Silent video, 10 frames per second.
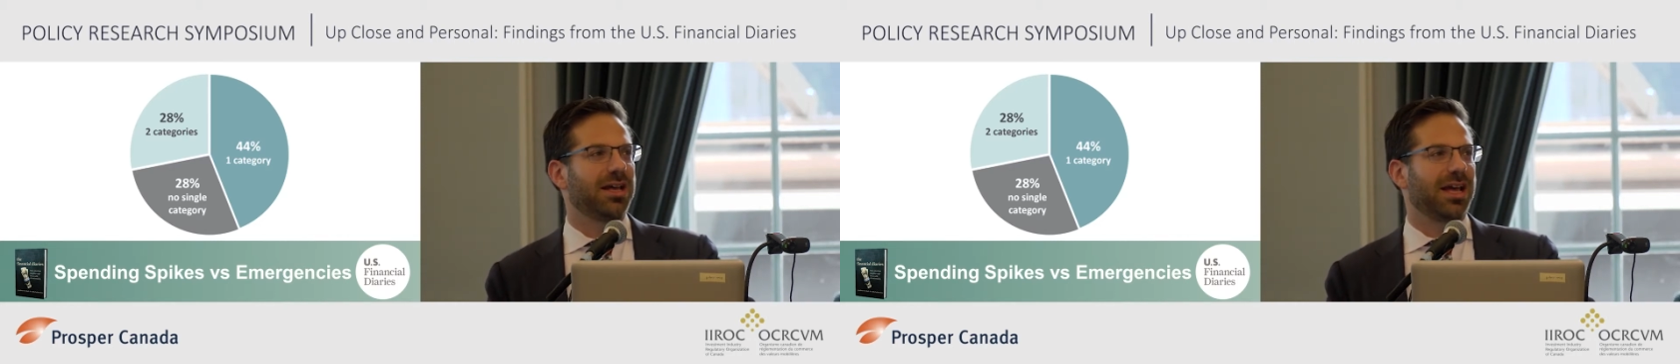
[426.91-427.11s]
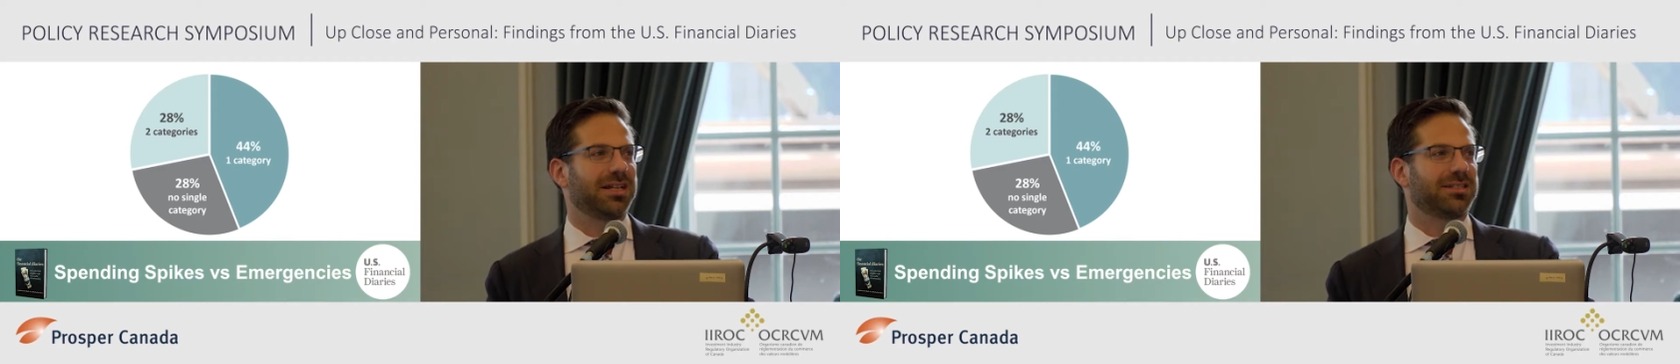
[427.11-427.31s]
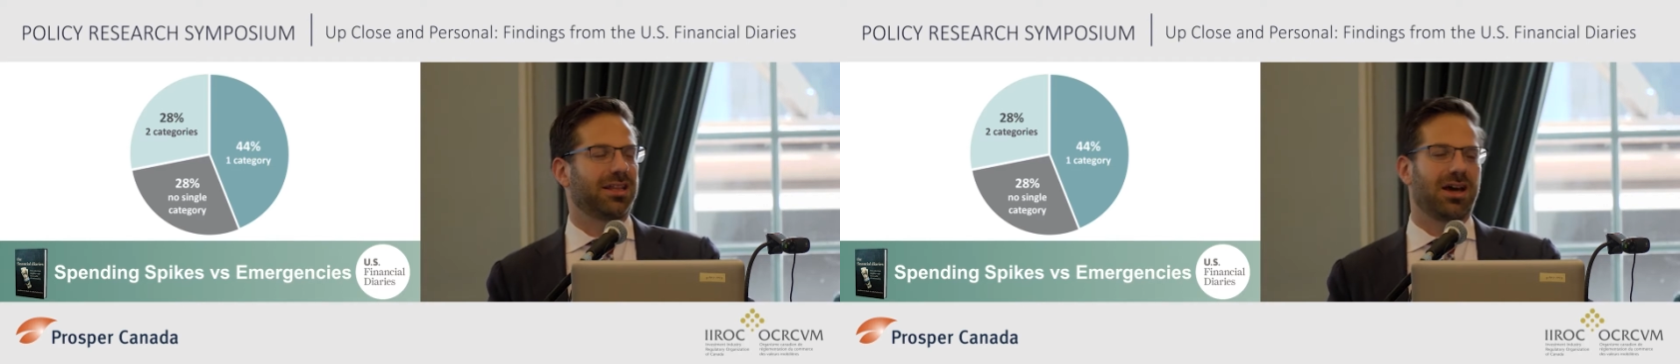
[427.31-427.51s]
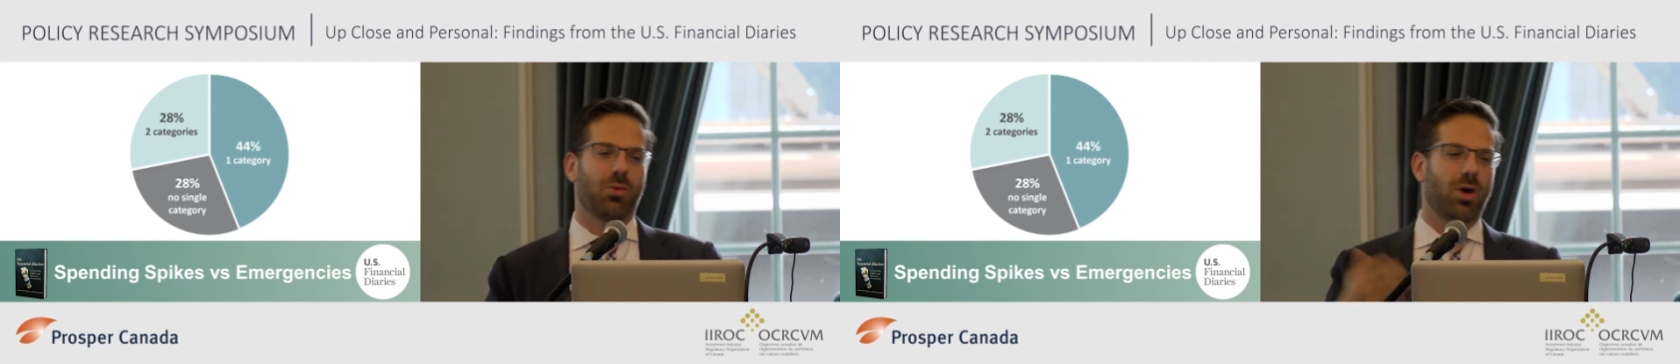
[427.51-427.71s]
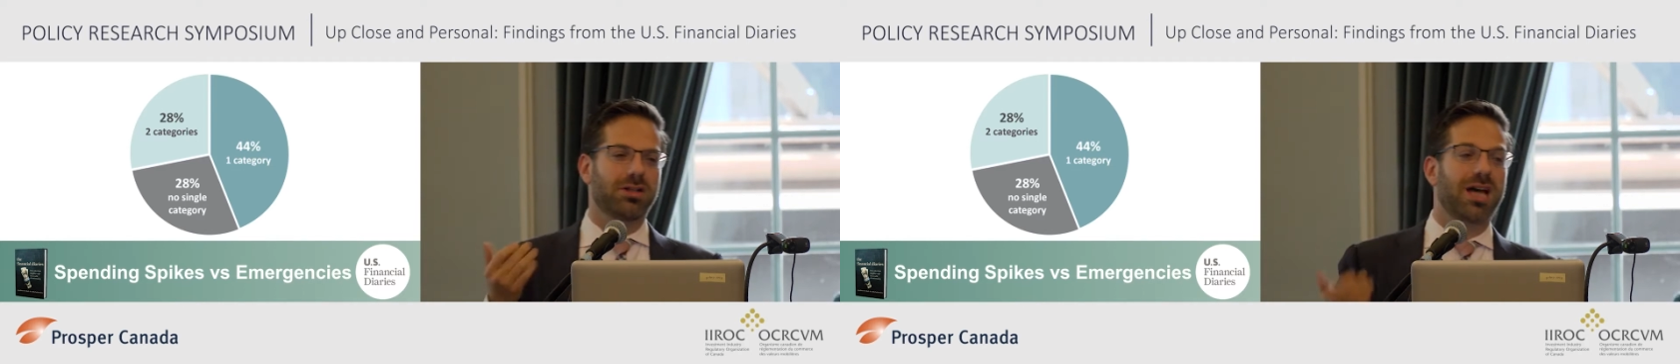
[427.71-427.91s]
it's that
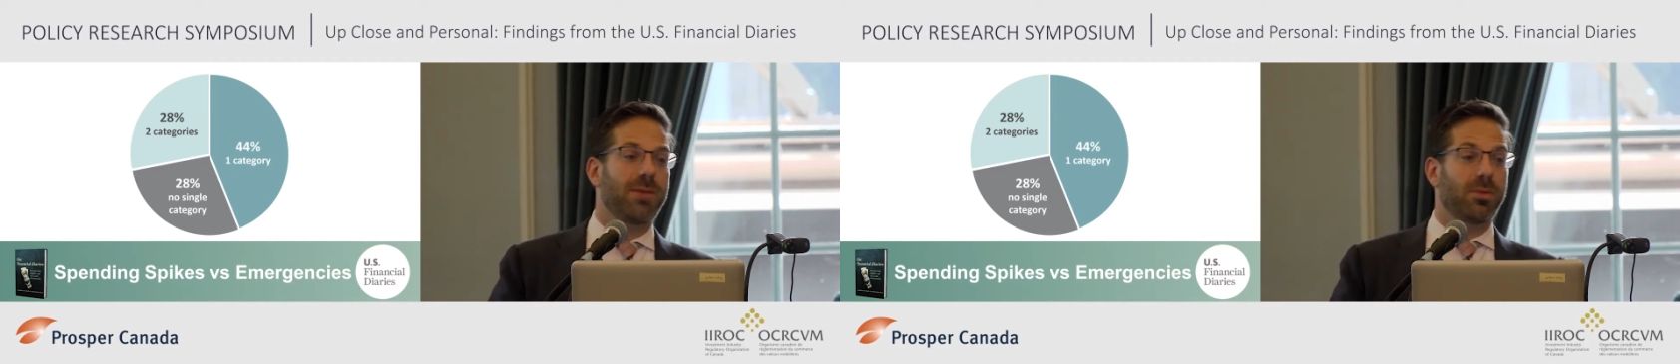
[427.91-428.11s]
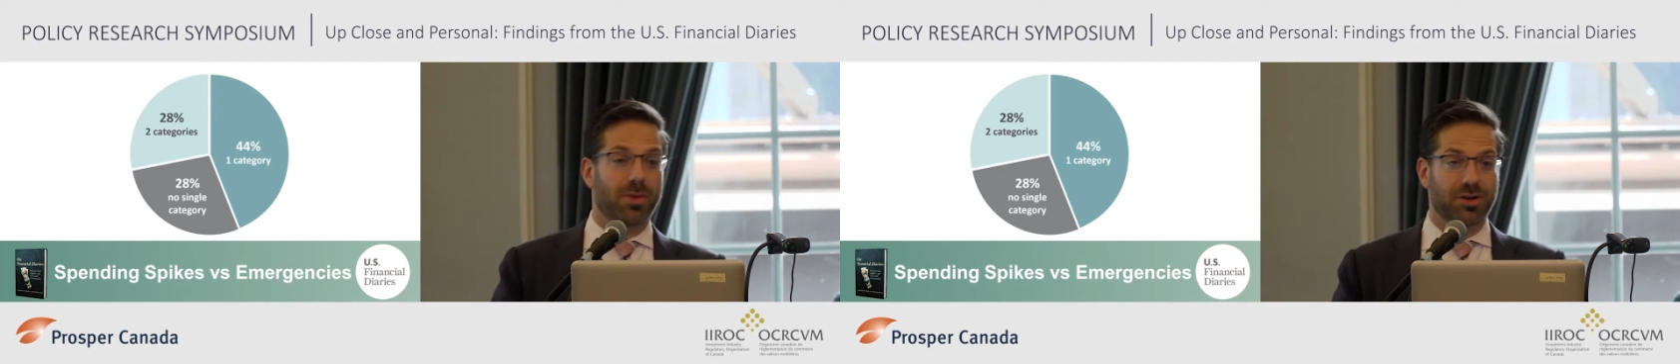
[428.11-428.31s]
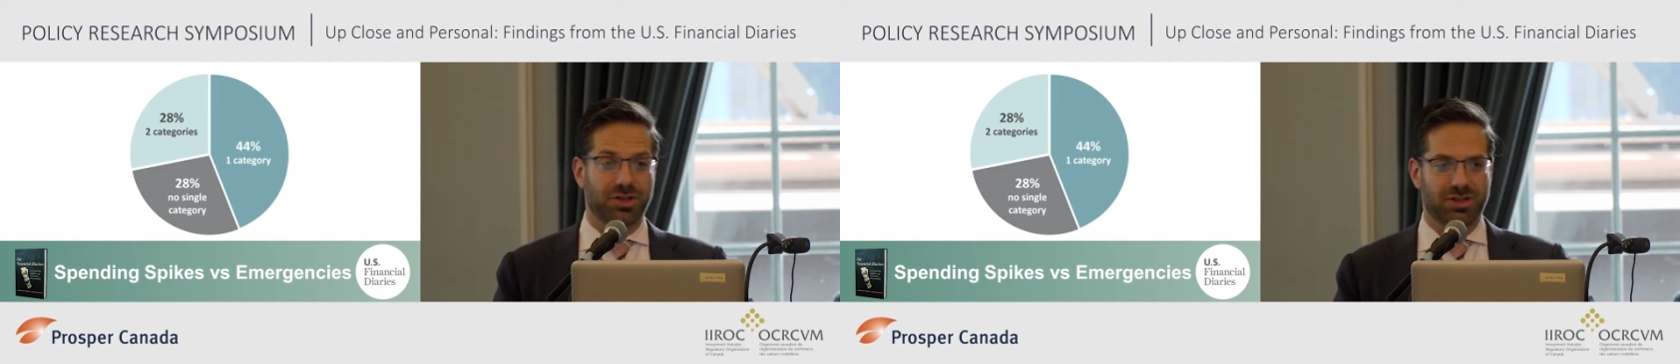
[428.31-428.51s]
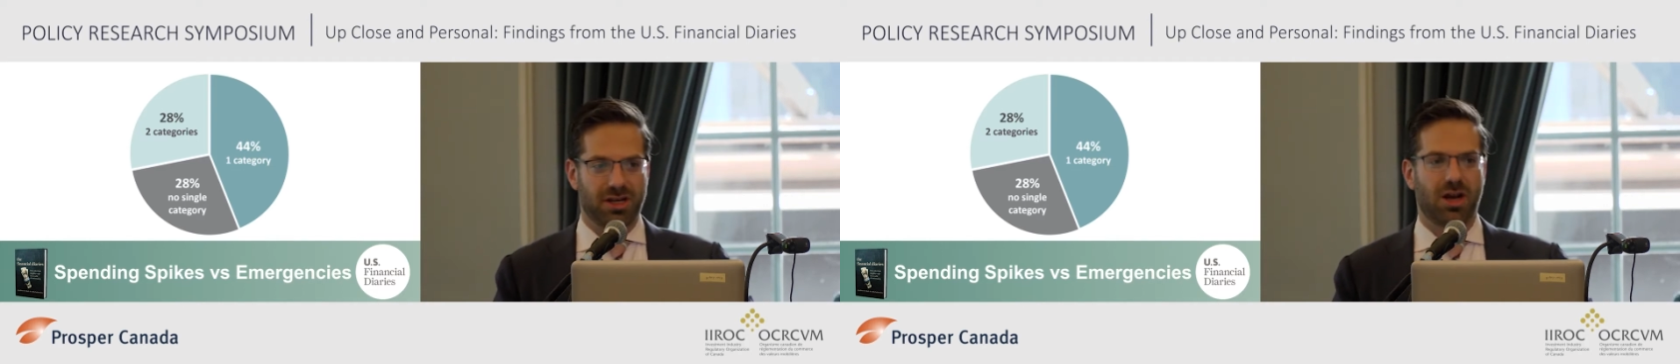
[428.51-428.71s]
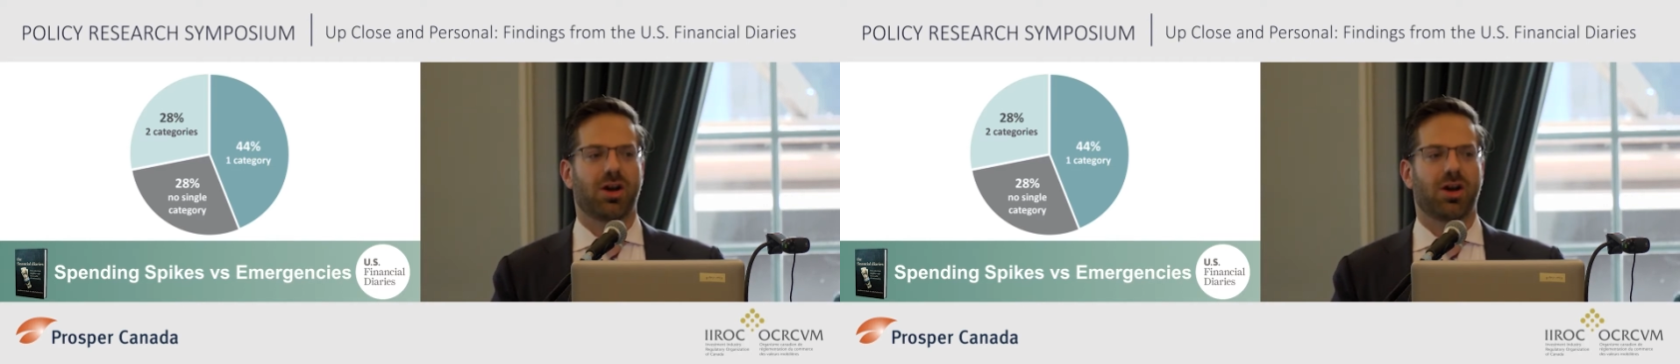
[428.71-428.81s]
one-time emergency.